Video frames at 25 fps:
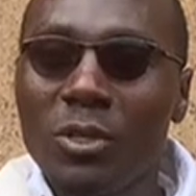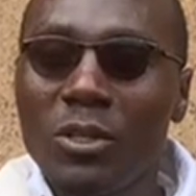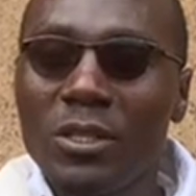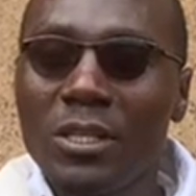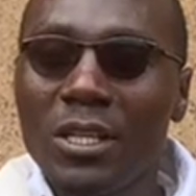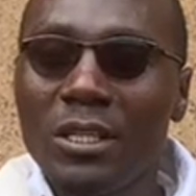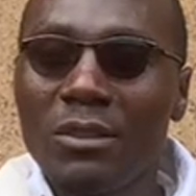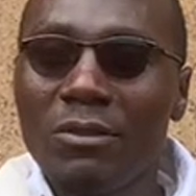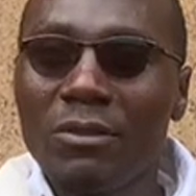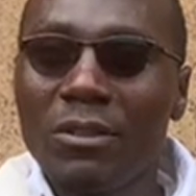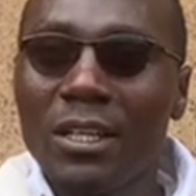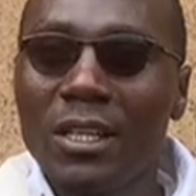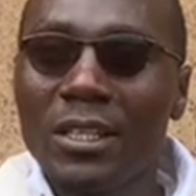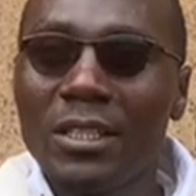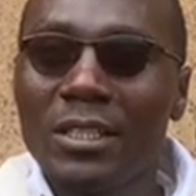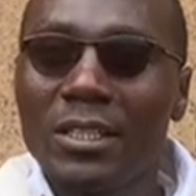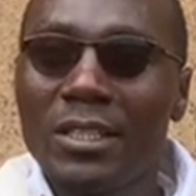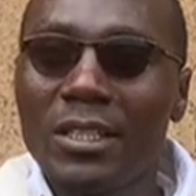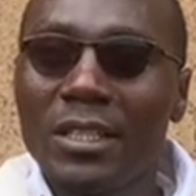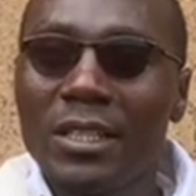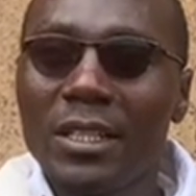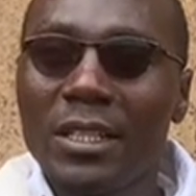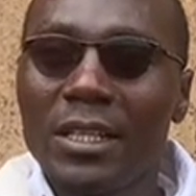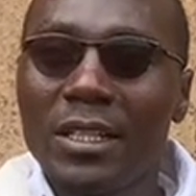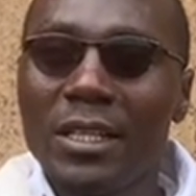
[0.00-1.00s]
certificate,
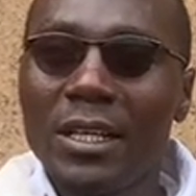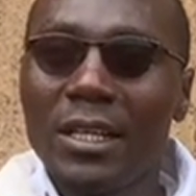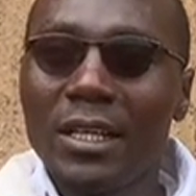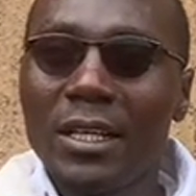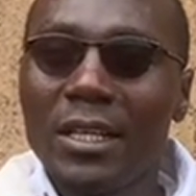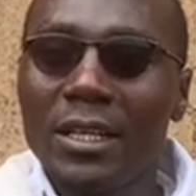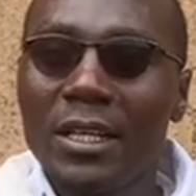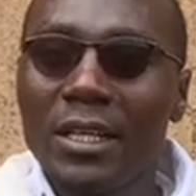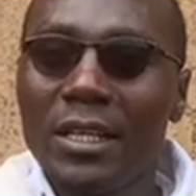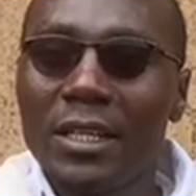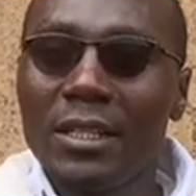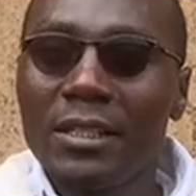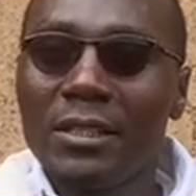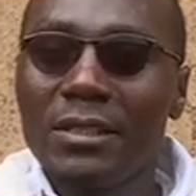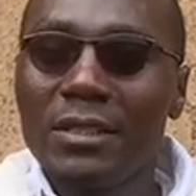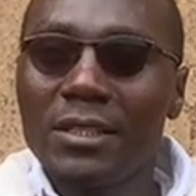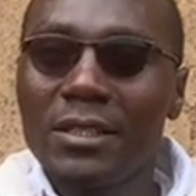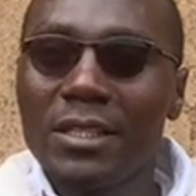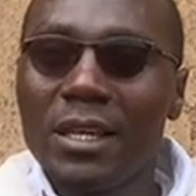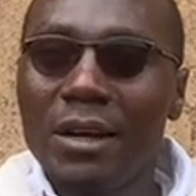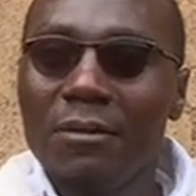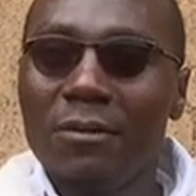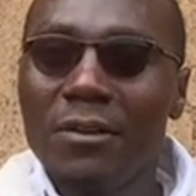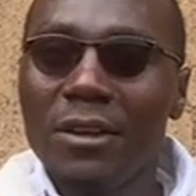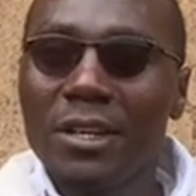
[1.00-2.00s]
it
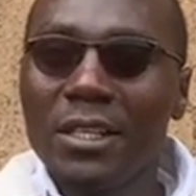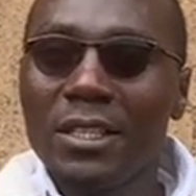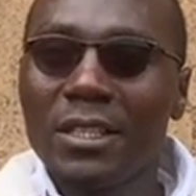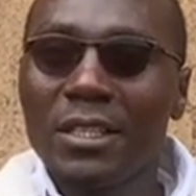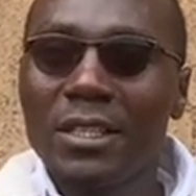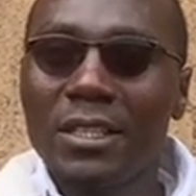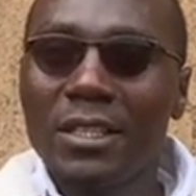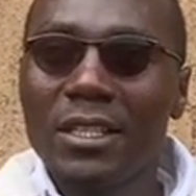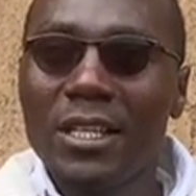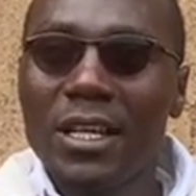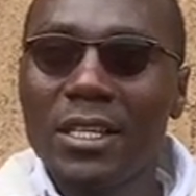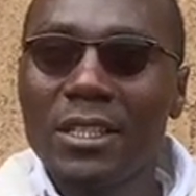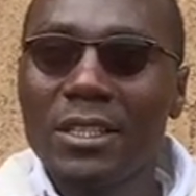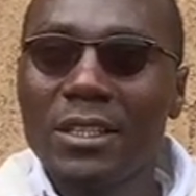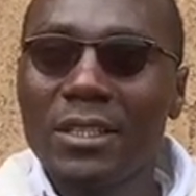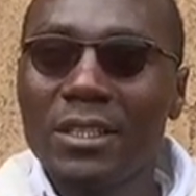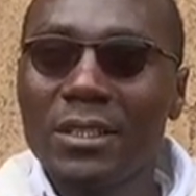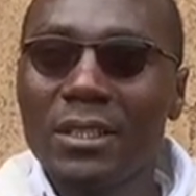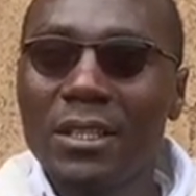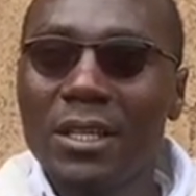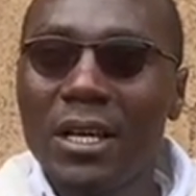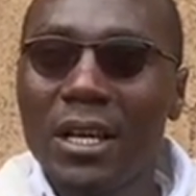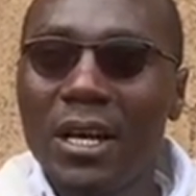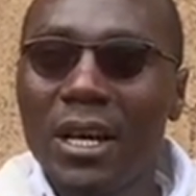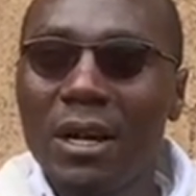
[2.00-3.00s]
is a very
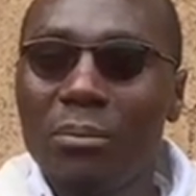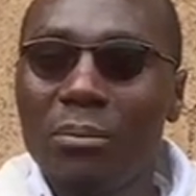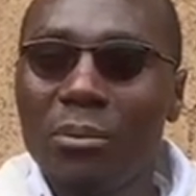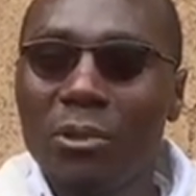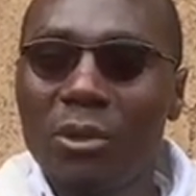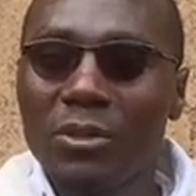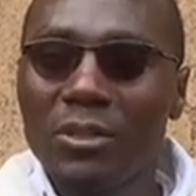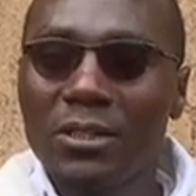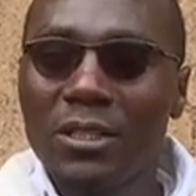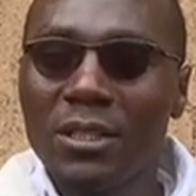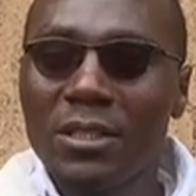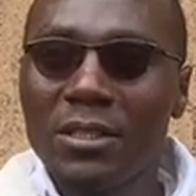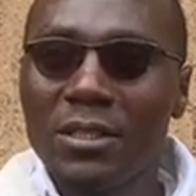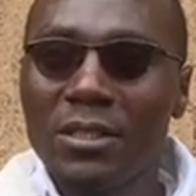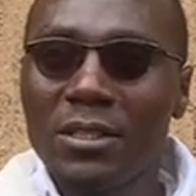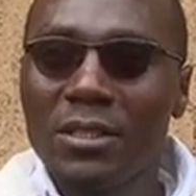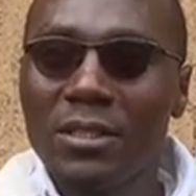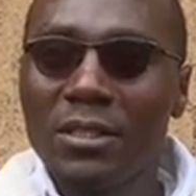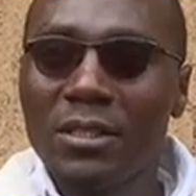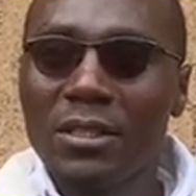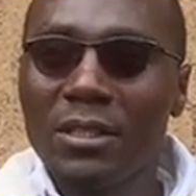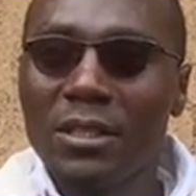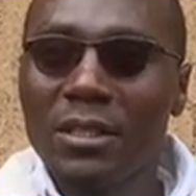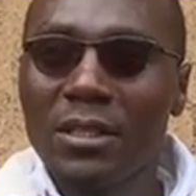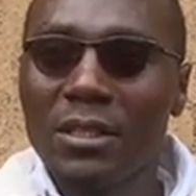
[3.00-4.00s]
tedious
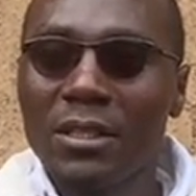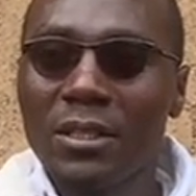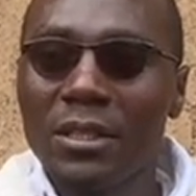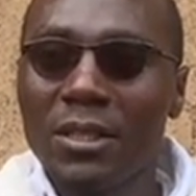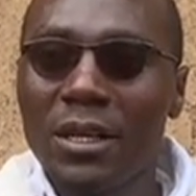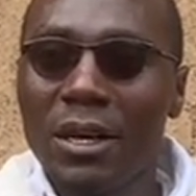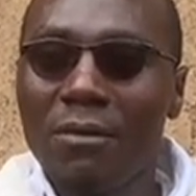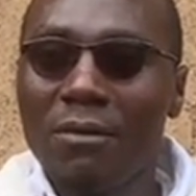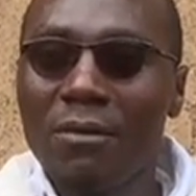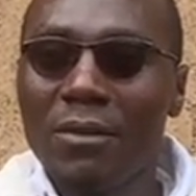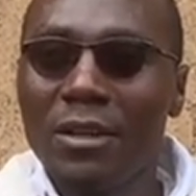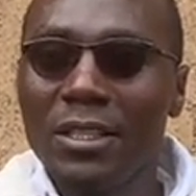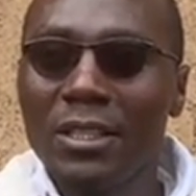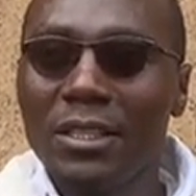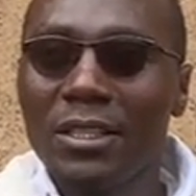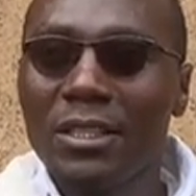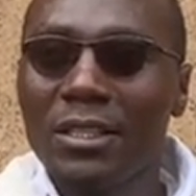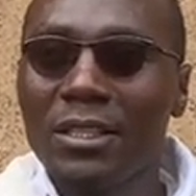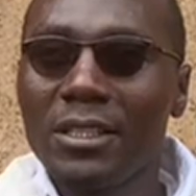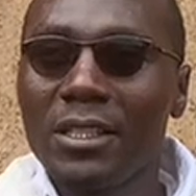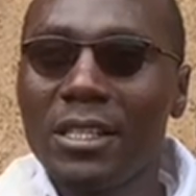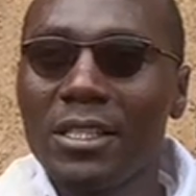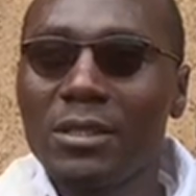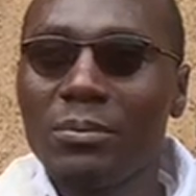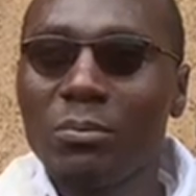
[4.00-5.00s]
process, a very
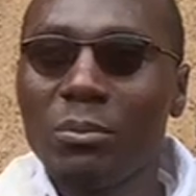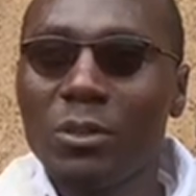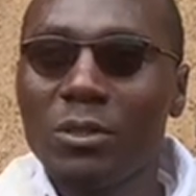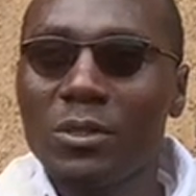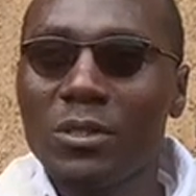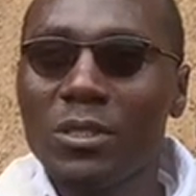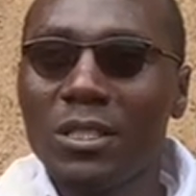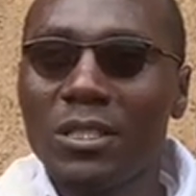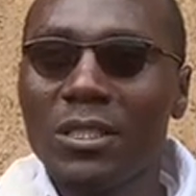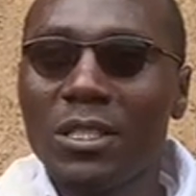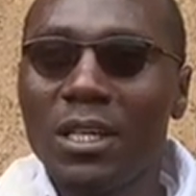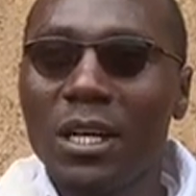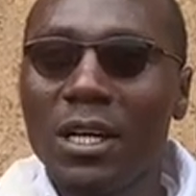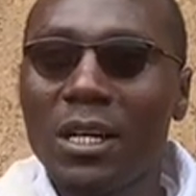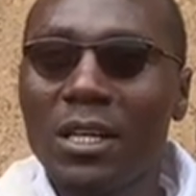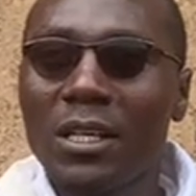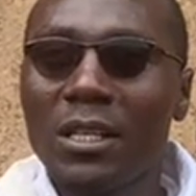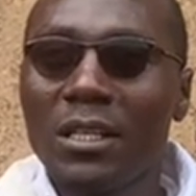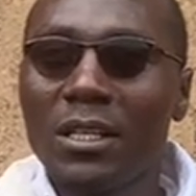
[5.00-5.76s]
tedious procedure,